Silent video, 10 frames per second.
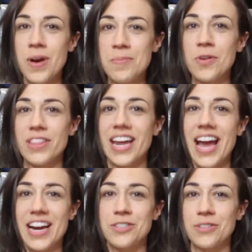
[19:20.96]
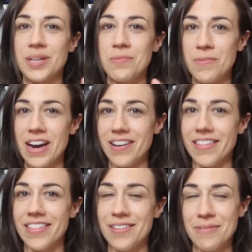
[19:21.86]
way more than I actually wear
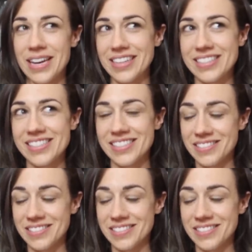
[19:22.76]
the wigs.